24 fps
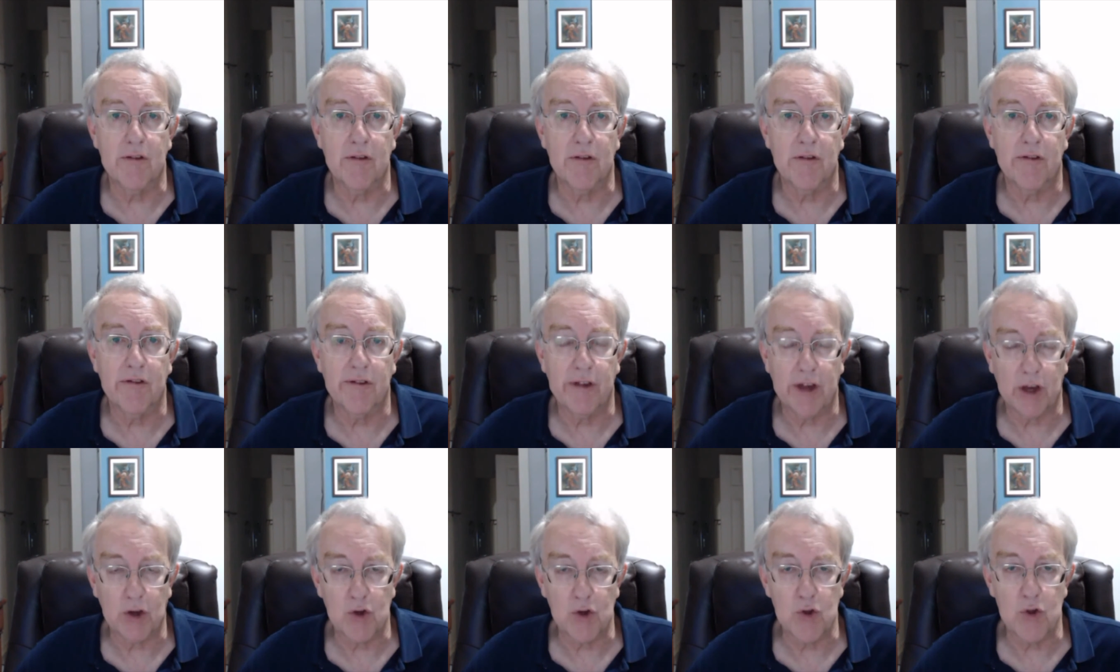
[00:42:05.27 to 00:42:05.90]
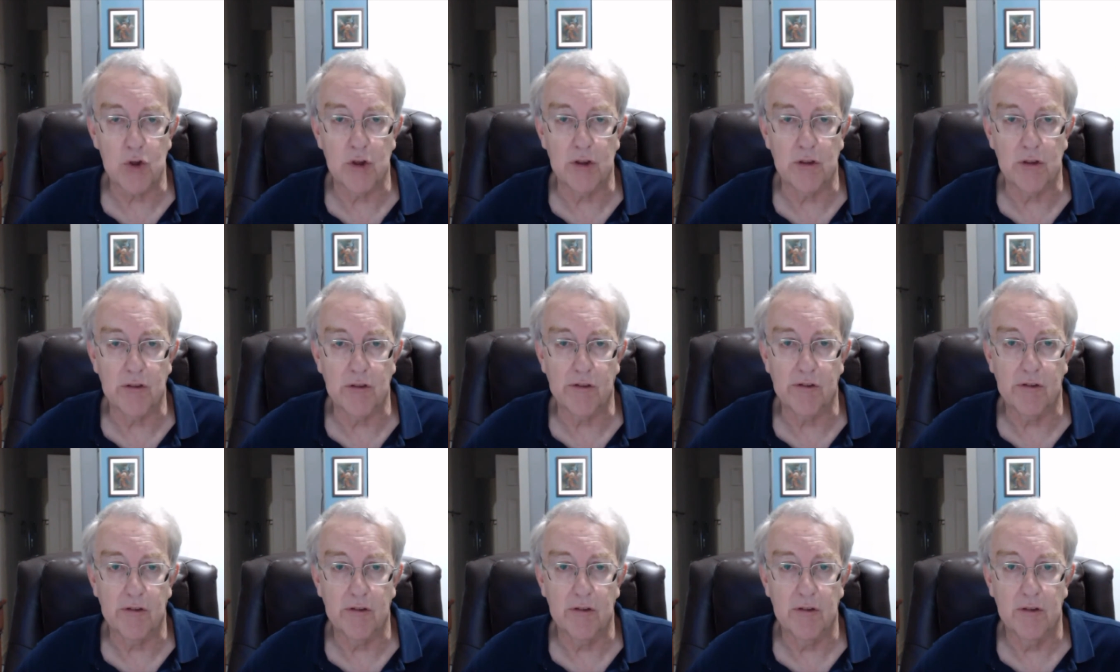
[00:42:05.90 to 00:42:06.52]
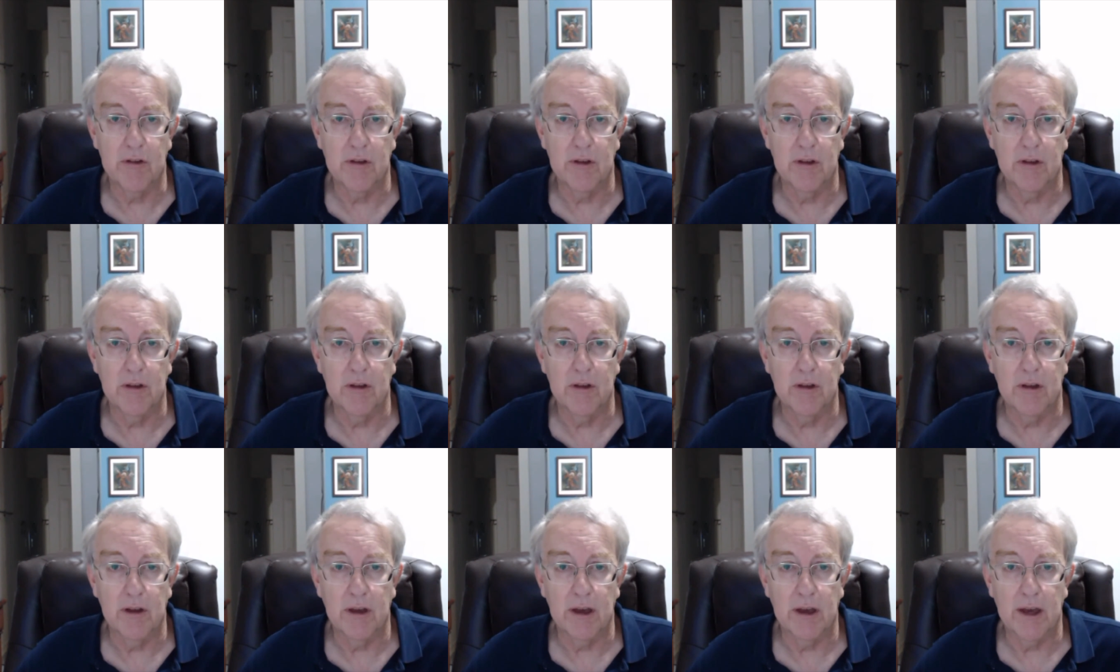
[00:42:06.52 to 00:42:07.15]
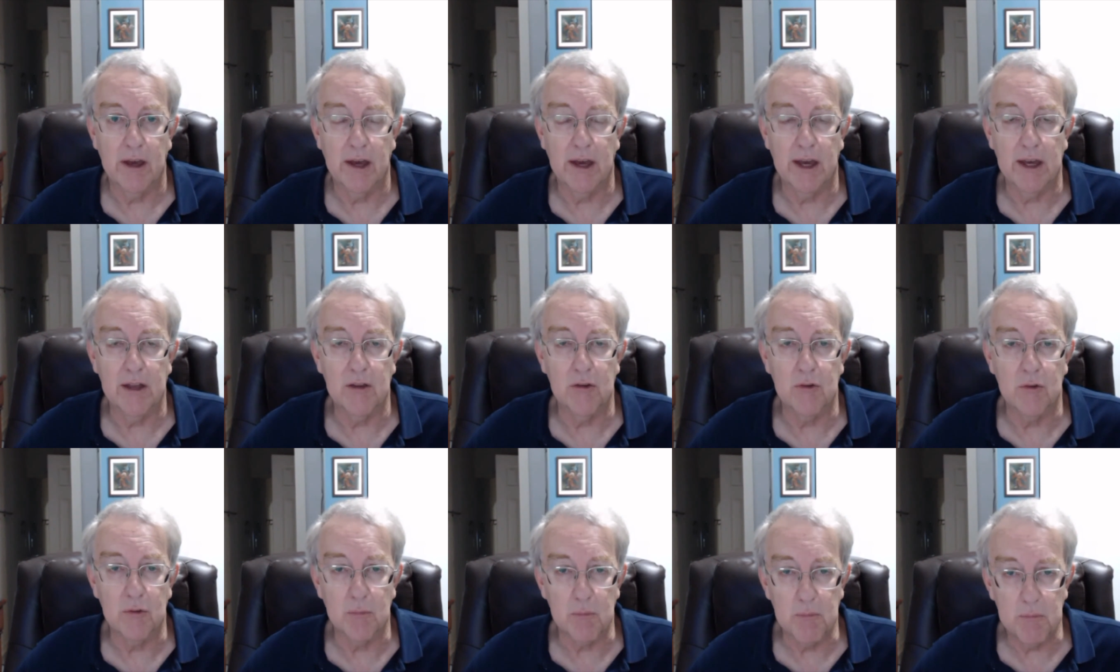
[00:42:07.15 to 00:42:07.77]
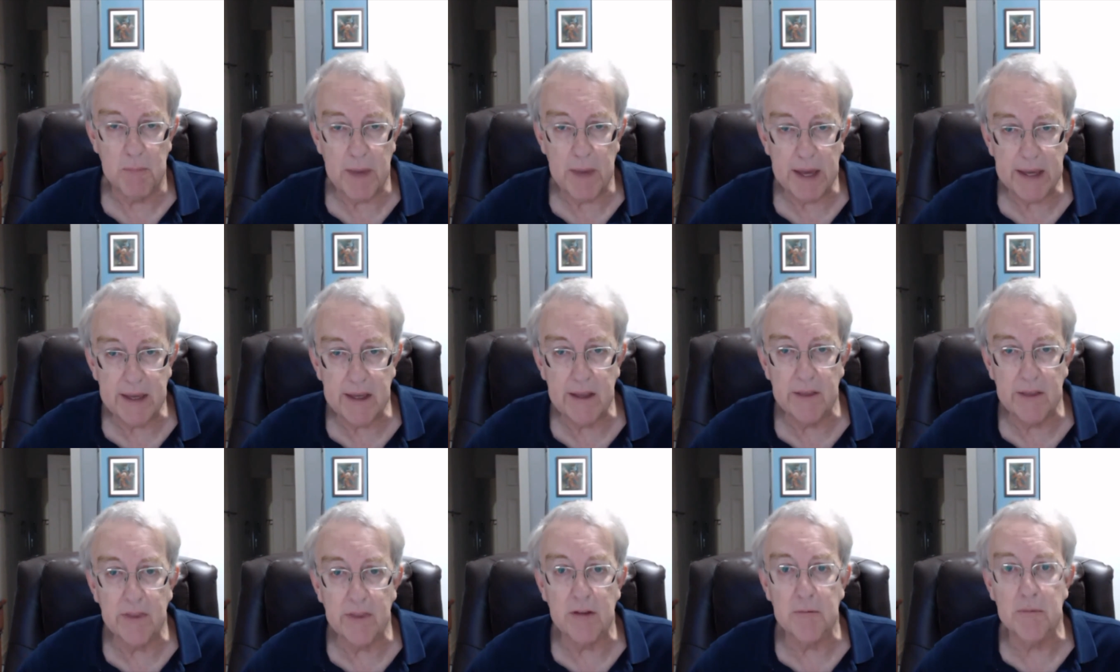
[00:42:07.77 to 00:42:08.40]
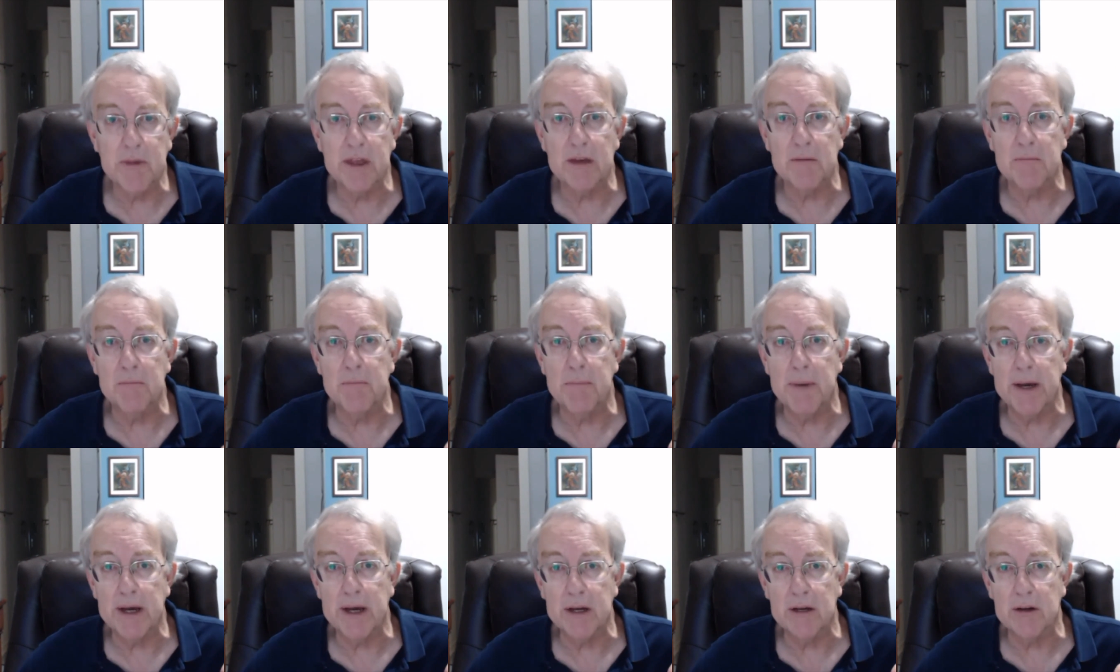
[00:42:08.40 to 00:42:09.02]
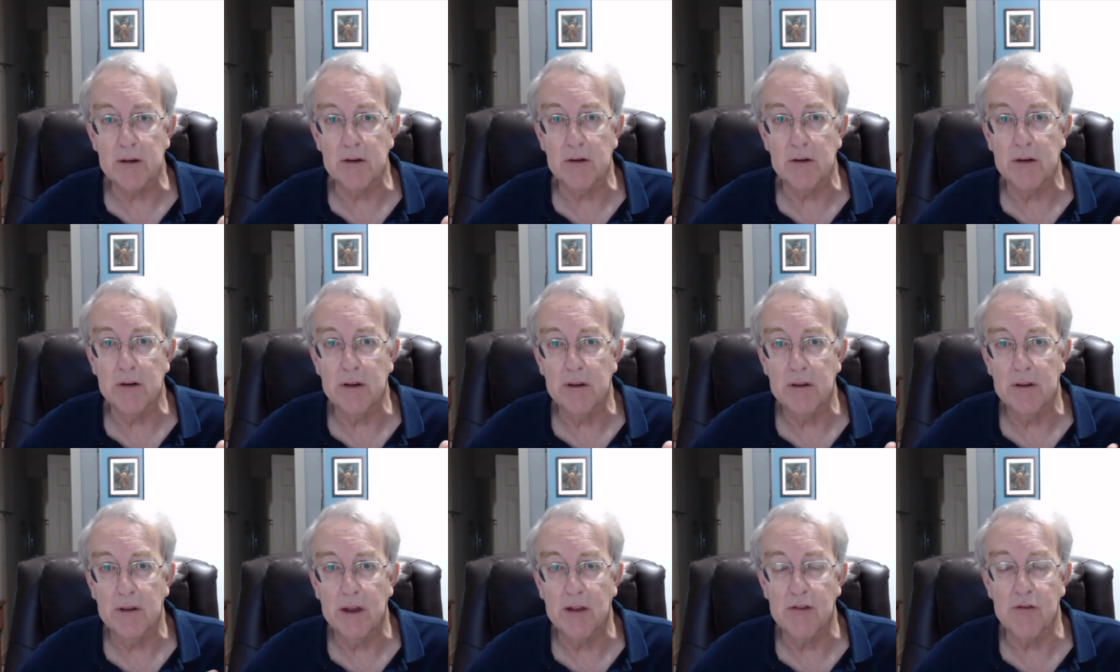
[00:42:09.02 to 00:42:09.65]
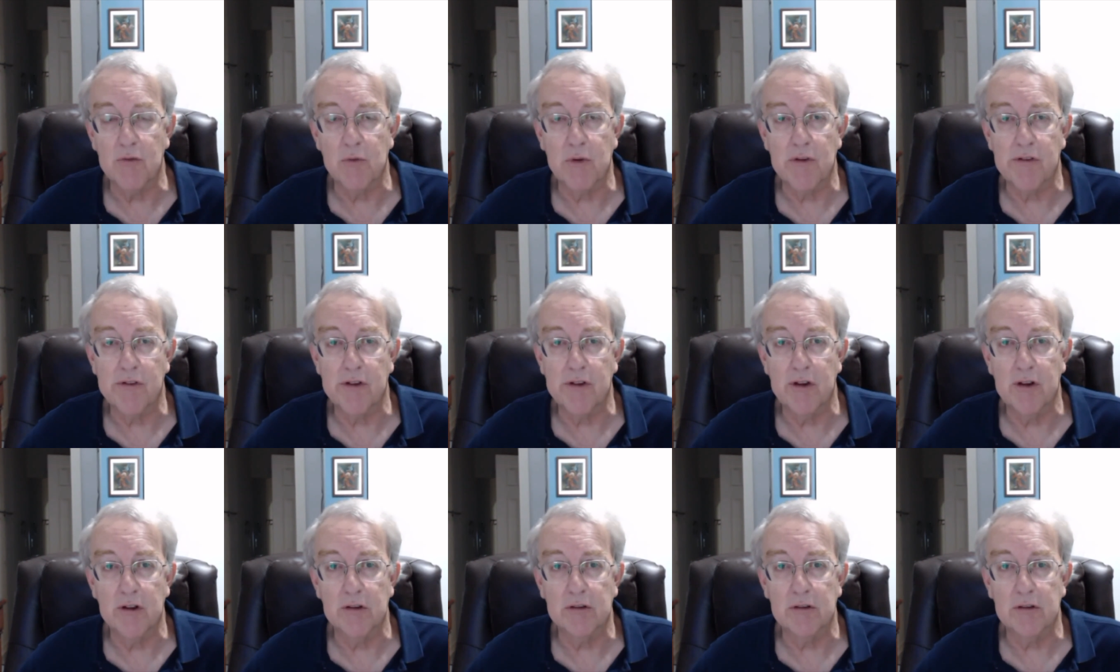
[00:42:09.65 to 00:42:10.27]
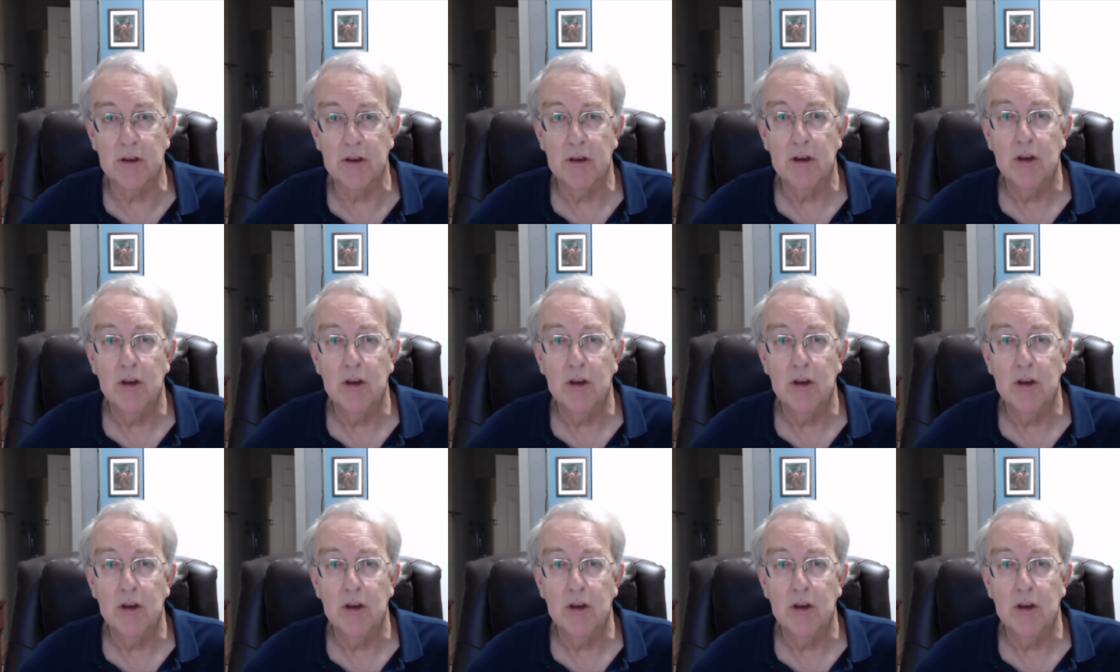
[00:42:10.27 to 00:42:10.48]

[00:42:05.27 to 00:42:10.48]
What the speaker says: sections and making them get better as a result,